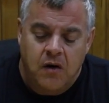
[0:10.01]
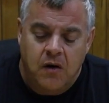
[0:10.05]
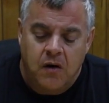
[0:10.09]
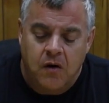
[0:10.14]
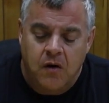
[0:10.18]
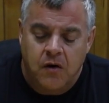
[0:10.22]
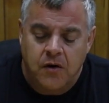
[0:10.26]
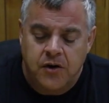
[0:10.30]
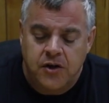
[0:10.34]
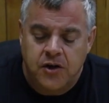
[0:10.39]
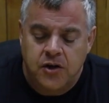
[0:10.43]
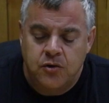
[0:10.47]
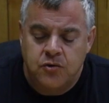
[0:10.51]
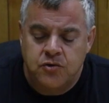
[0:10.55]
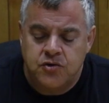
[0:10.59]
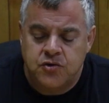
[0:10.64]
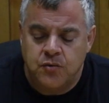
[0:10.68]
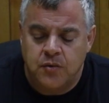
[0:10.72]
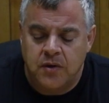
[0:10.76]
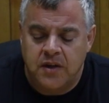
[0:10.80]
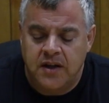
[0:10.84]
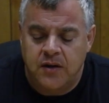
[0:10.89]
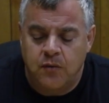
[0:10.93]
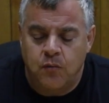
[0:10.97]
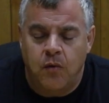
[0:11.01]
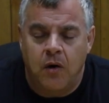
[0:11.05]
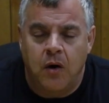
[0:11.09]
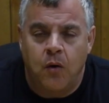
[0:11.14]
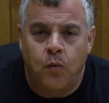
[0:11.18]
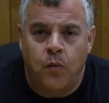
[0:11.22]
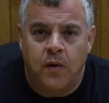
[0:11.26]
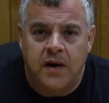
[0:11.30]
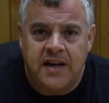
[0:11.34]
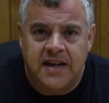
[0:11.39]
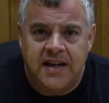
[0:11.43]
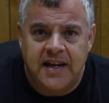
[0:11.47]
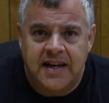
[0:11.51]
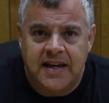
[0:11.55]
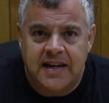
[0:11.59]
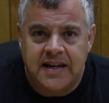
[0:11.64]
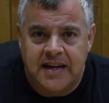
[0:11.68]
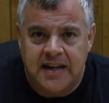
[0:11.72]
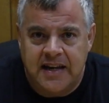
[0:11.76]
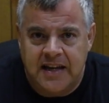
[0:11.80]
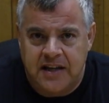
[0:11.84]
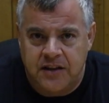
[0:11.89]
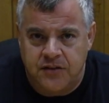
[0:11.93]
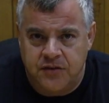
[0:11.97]
are usually what we
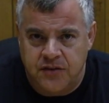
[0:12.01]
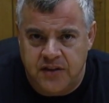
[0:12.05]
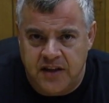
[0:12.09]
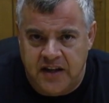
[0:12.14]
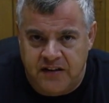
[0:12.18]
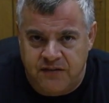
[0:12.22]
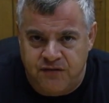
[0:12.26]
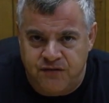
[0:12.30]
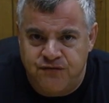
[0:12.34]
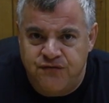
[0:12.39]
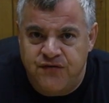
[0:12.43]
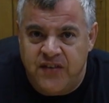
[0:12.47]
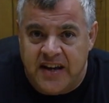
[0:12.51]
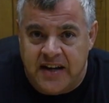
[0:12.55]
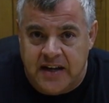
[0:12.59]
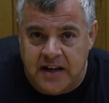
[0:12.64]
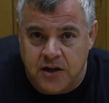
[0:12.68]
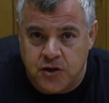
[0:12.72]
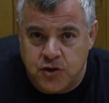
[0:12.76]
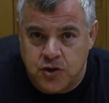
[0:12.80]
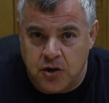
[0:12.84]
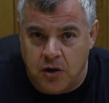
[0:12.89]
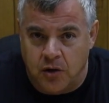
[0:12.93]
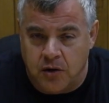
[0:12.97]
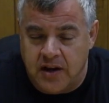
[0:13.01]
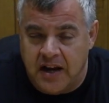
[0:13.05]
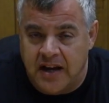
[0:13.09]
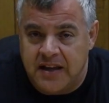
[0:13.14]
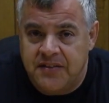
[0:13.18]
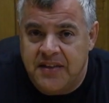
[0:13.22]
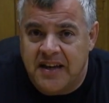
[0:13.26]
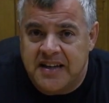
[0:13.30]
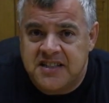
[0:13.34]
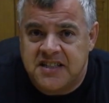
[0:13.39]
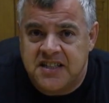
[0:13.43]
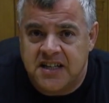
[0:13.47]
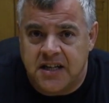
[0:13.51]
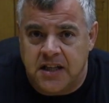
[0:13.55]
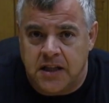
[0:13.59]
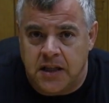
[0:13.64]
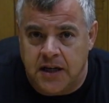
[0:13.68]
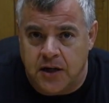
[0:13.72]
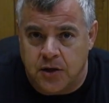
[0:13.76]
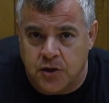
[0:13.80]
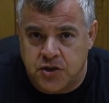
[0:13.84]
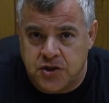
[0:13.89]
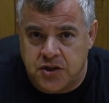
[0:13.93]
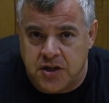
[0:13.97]
get in the finish, okay? That's the
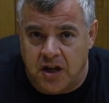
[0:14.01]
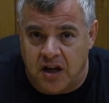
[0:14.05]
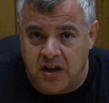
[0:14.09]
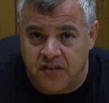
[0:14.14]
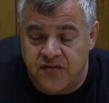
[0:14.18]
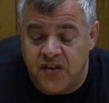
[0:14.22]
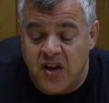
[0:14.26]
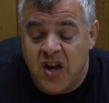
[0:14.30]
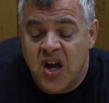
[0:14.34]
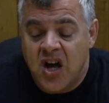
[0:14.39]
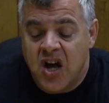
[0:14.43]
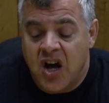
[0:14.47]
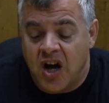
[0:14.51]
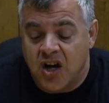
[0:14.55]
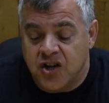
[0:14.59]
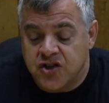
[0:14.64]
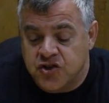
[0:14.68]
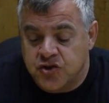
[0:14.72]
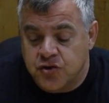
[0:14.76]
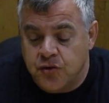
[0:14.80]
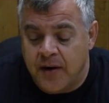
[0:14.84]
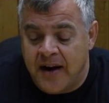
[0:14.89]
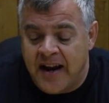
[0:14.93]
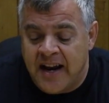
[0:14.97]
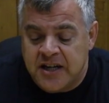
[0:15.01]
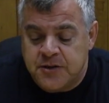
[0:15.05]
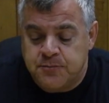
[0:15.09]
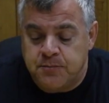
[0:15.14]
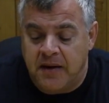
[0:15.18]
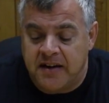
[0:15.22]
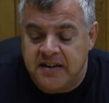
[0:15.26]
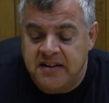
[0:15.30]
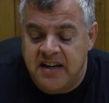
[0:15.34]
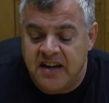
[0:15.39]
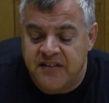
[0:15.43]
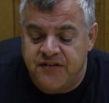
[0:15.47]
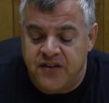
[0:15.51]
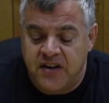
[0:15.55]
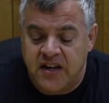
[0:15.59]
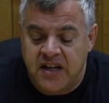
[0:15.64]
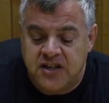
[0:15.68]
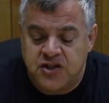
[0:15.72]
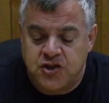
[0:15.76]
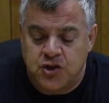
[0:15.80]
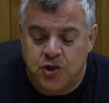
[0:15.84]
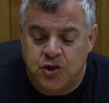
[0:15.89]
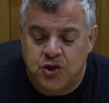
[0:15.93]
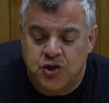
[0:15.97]
clear stuff. A scratch, by
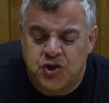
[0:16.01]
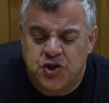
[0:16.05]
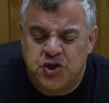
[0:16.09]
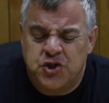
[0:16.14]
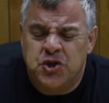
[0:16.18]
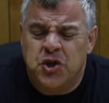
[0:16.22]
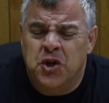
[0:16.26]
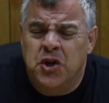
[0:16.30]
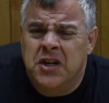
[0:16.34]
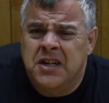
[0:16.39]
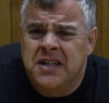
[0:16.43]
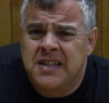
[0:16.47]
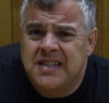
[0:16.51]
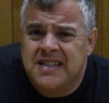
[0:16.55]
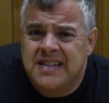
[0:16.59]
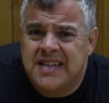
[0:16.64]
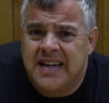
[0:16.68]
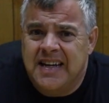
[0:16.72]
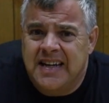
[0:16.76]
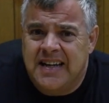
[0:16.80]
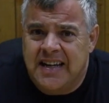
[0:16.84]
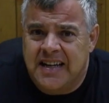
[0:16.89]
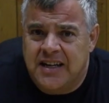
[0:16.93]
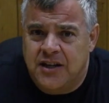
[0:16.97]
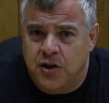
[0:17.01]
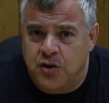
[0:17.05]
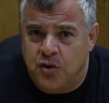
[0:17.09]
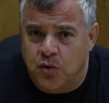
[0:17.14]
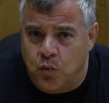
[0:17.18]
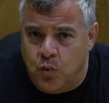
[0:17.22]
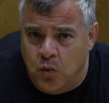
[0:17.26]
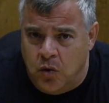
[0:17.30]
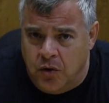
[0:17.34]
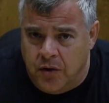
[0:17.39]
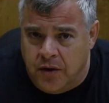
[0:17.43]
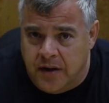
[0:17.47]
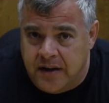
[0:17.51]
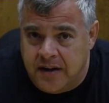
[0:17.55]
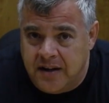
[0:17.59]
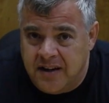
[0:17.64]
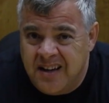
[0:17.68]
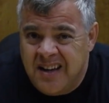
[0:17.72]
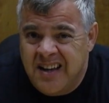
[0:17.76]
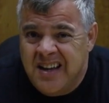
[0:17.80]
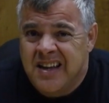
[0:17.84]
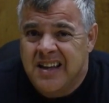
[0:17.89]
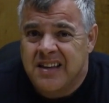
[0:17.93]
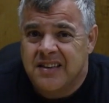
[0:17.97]
definition, shouldn't get into the wood.
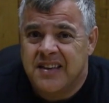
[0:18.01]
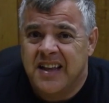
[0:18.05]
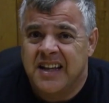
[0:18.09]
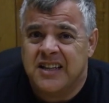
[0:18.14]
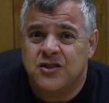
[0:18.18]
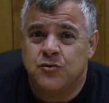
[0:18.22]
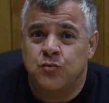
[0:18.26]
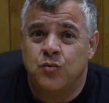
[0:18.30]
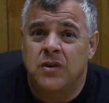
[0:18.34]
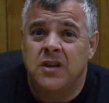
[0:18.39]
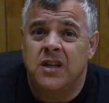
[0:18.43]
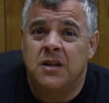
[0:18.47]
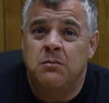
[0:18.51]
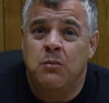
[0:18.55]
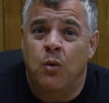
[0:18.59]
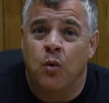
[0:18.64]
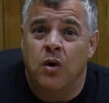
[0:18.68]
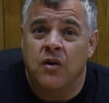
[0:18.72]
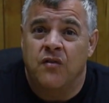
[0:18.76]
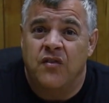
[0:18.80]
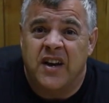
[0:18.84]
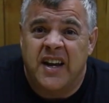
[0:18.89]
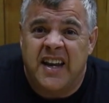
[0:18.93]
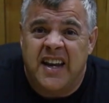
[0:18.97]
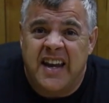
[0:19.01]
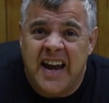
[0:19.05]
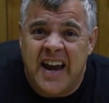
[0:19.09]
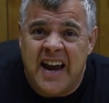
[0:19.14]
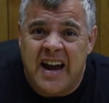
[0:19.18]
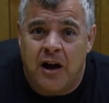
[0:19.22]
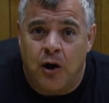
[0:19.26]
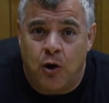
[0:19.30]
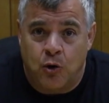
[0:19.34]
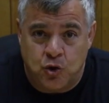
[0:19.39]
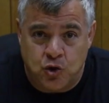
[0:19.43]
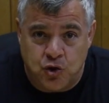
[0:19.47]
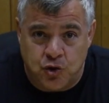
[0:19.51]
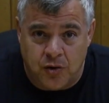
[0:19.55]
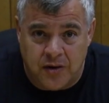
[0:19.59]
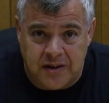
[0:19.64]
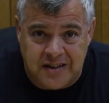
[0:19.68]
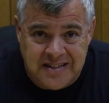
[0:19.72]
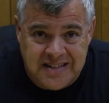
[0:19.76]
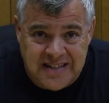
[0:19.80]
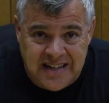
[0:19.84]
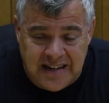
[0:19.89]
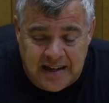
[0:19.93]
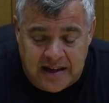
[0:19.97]
That's really more of a gouge or a
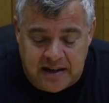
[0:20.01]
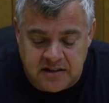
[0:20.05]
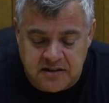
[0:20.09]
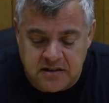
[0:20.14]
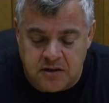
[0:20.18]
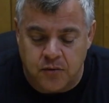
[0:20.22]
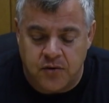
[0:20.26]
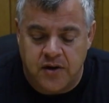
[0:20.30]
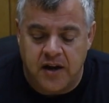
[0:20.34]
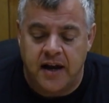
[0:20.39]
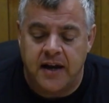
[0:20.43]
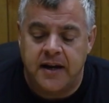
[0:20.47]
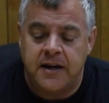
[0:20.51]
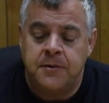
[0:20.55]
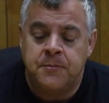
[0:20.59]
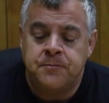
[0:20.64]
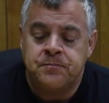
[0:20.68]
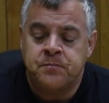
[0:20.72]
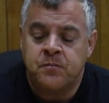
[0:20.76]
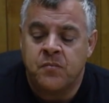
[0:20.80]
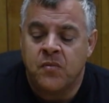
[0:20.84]
dent, okay?